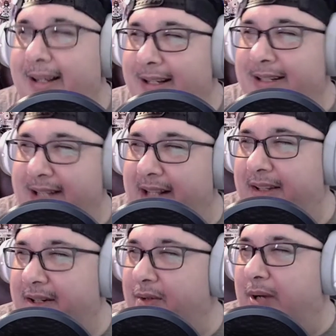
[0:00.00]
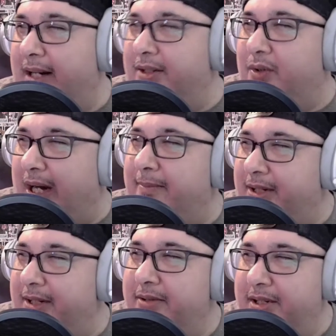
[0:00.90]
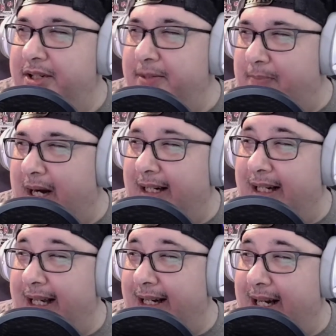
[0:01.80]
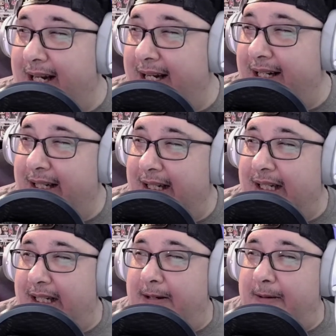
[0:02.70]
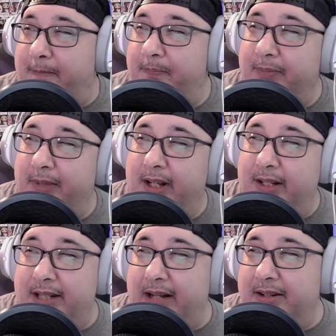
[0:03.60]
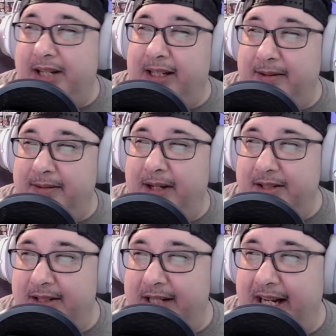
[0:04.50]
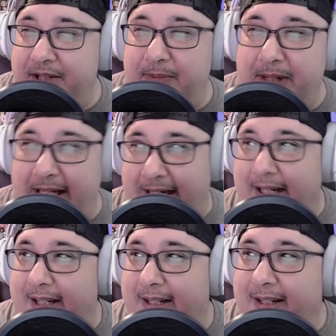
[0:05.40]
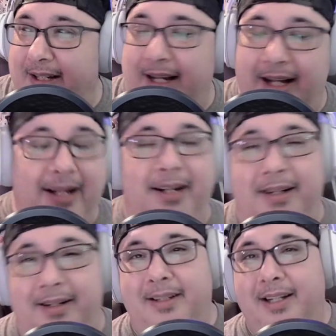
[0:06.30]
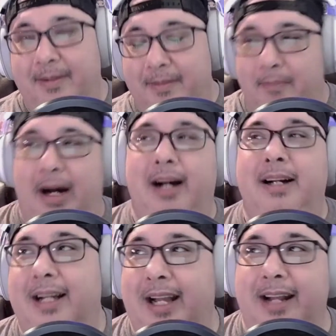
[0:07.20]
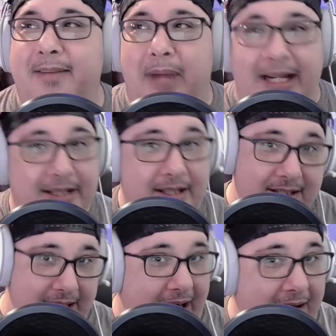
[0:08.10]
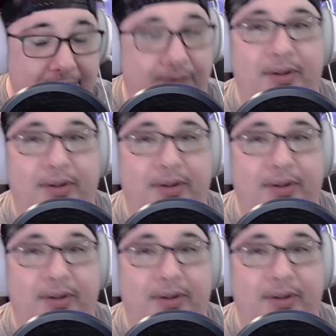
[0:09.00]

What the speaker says: is that the correct grammar usage? Manga and sounds like a stage play. Manga and myself